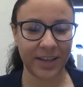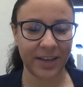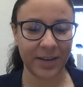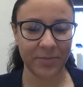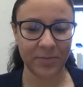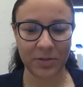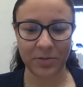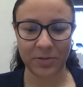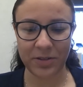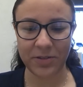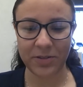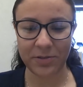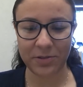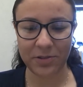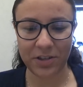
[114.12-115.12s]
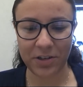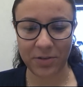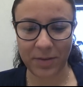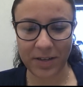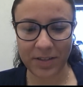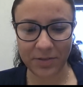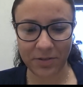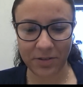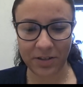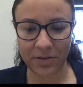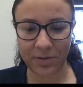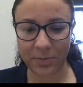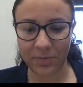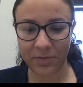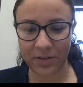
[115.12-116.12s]
I'm going to share my screen,
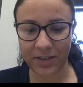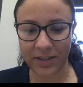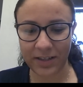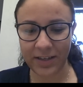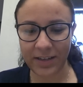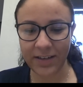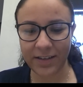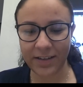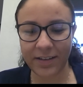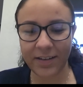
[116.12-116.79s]
hopefully.